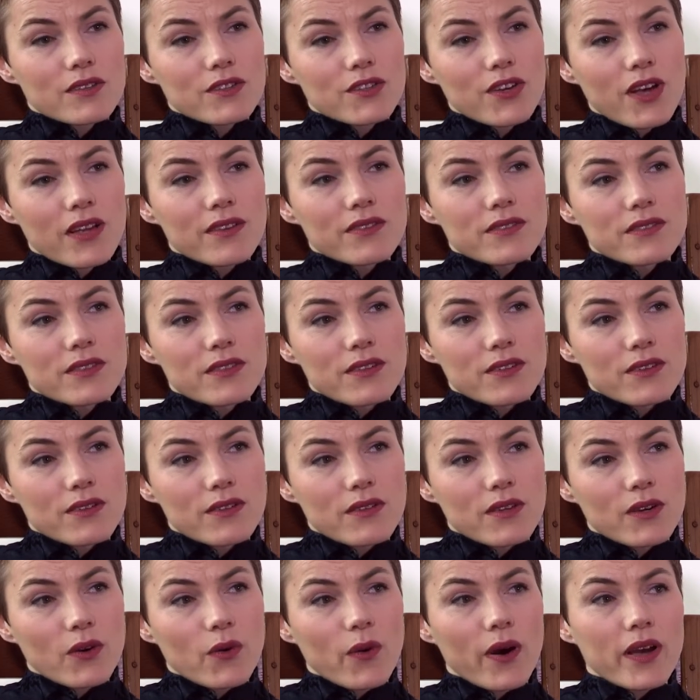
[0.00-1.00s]
To answer
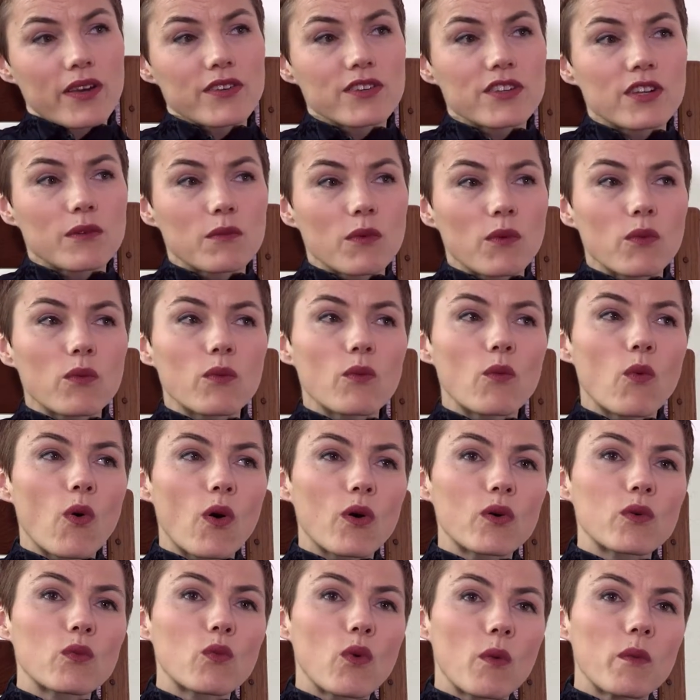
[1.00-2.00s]
the question about
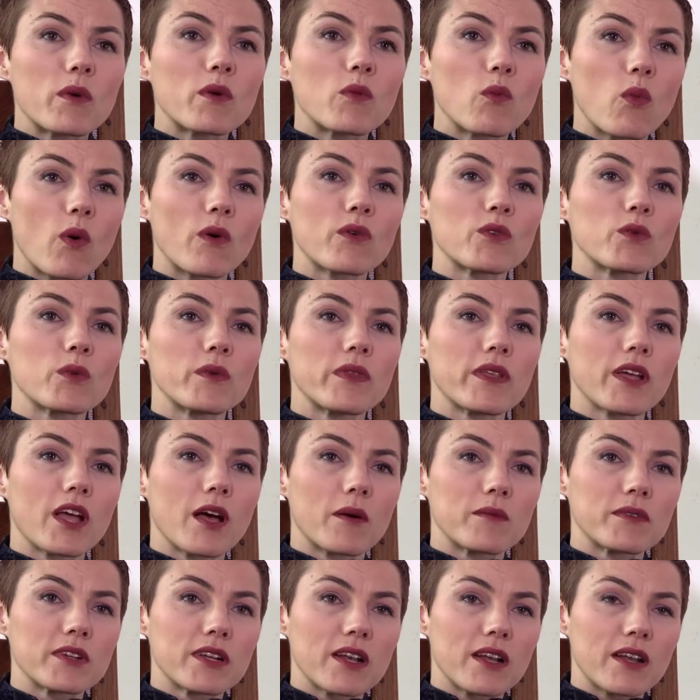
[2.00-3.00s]
what women want when they
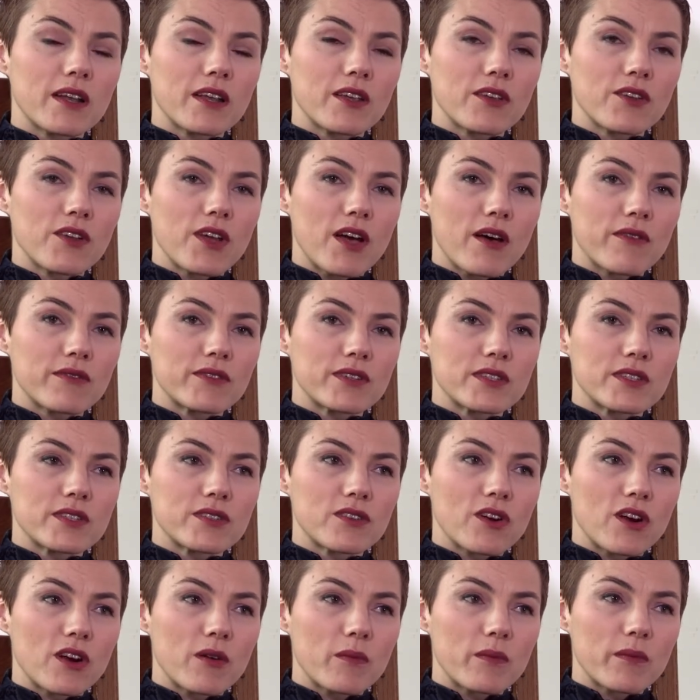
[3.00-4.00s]
come to clinic, you have to
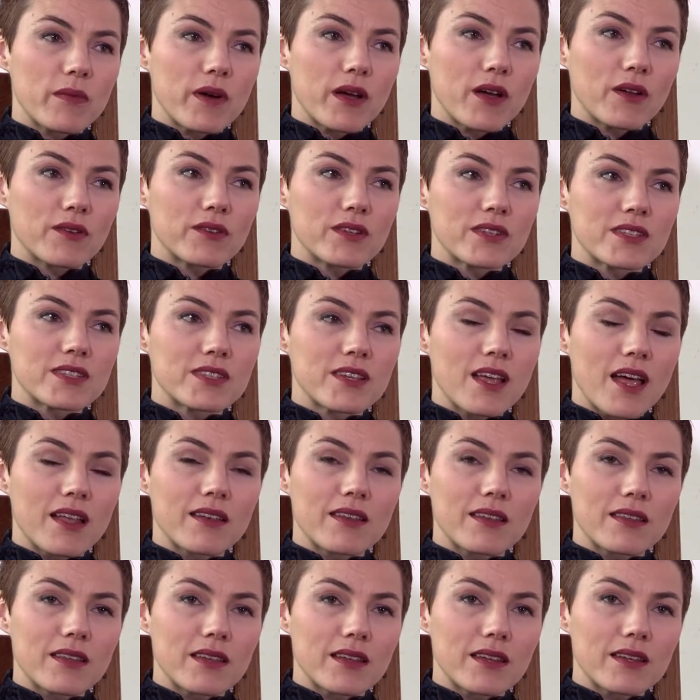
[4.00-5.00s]
start by
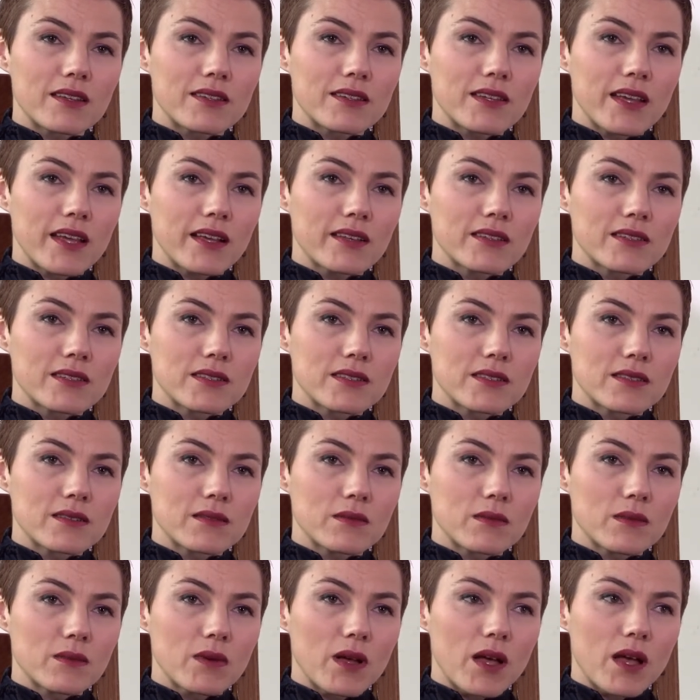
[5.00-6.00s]
understanding that it takes
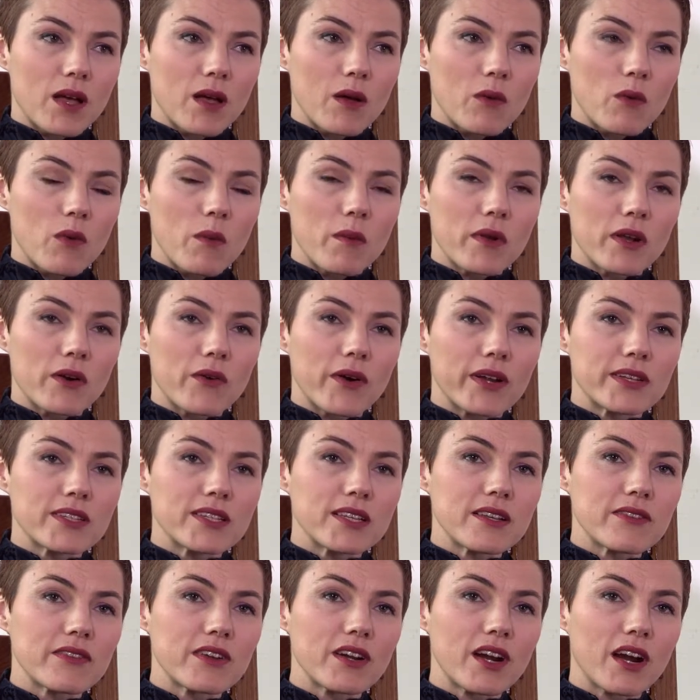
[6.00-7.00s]
a woman a great
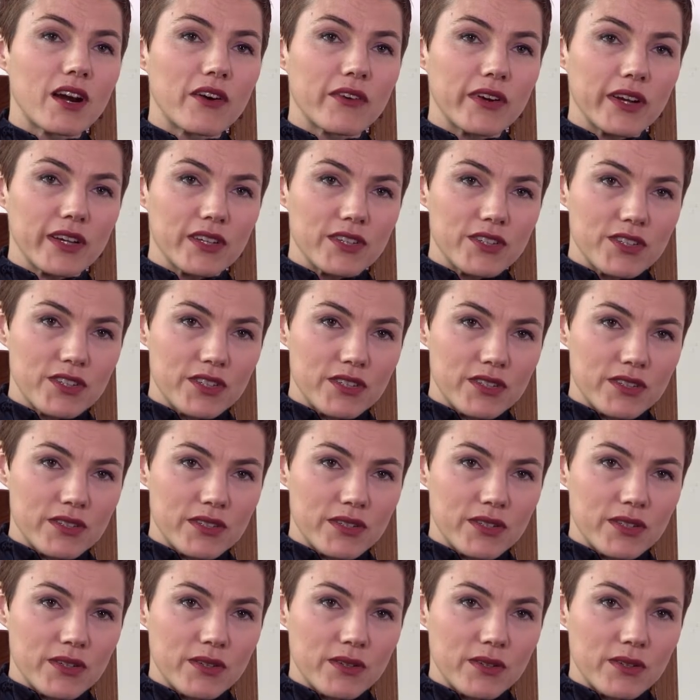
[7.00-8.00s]
deal of courage
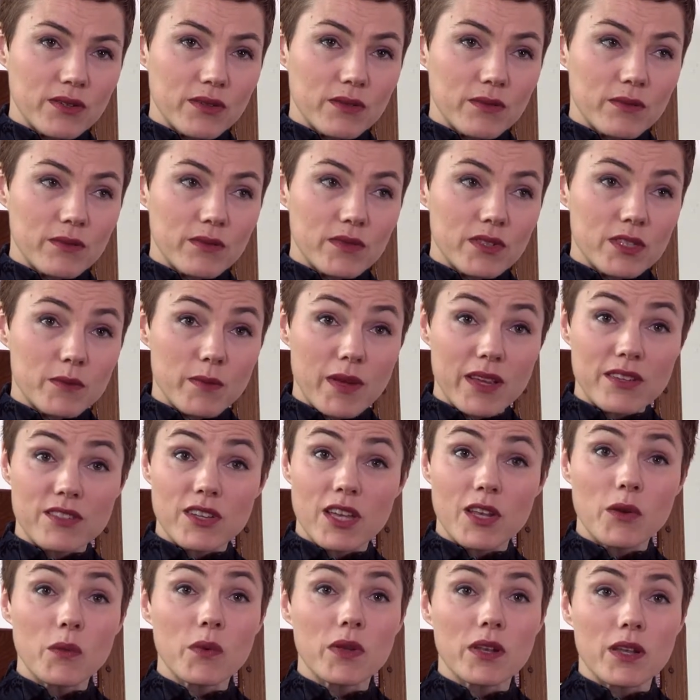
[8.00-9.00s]
to speak
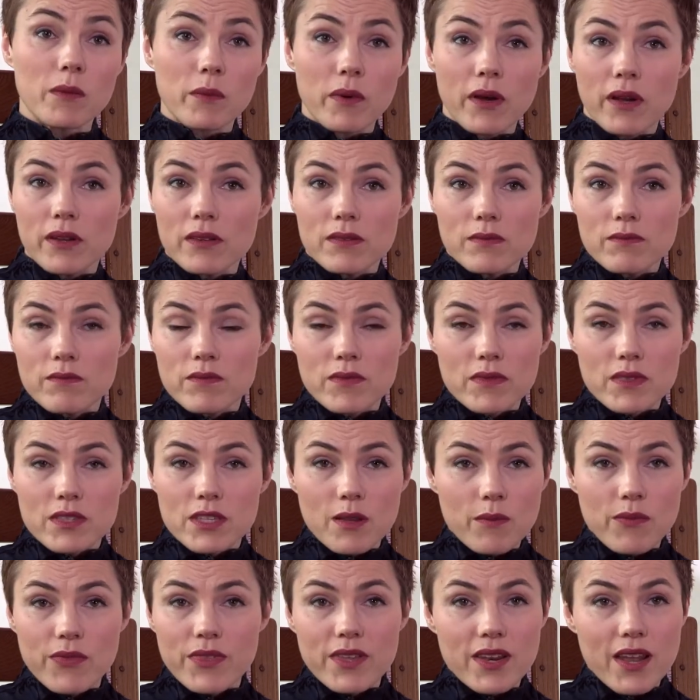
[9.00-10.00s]
to anyone about
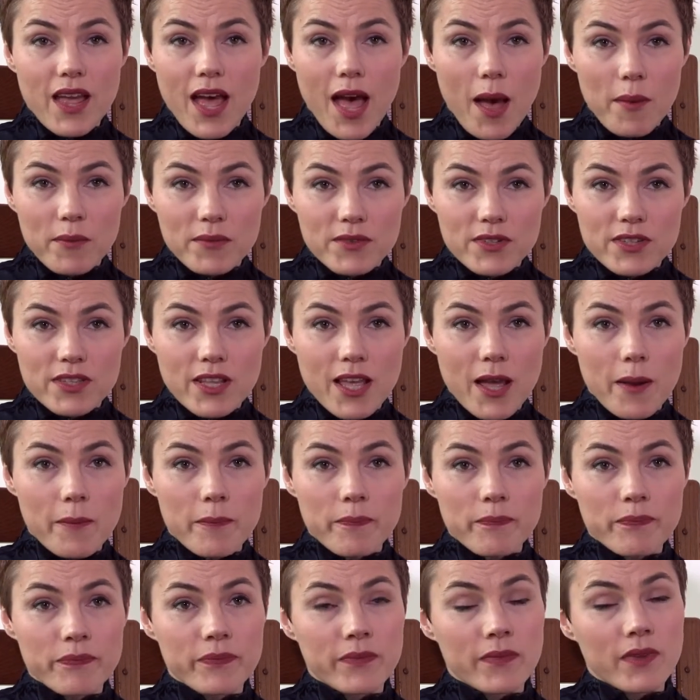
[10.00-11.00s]
something that happened to
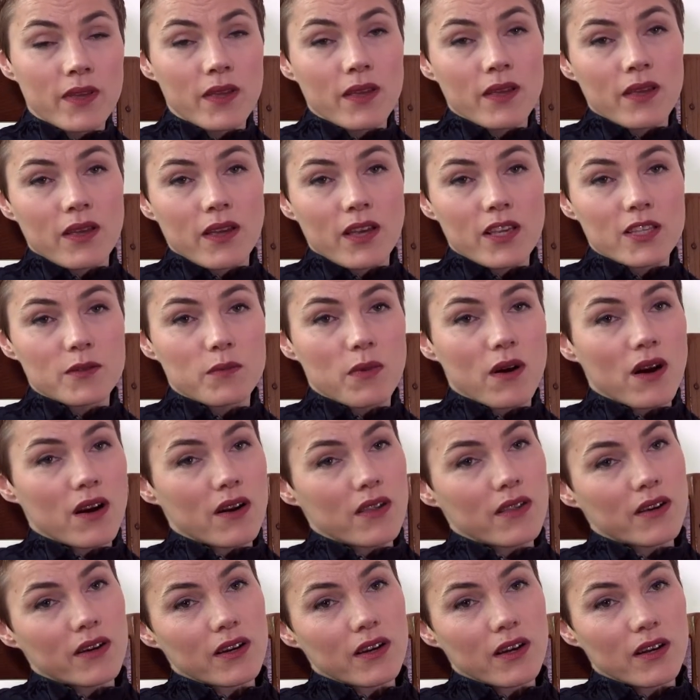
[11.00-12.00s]
them as part
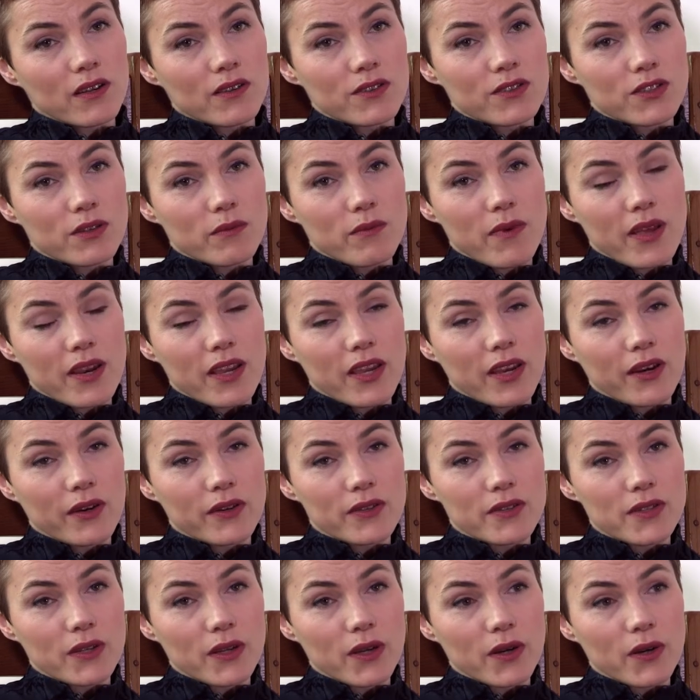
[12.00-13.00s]
of their culture many
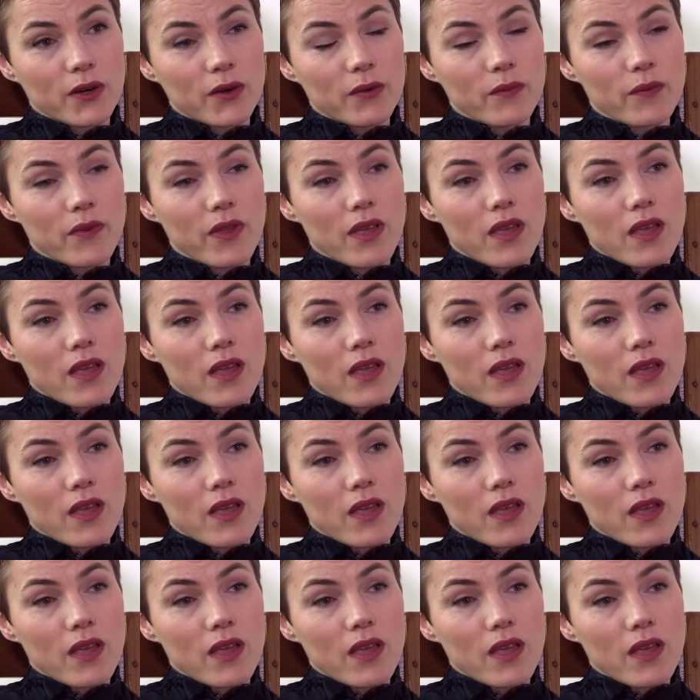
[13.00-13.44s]
years ago.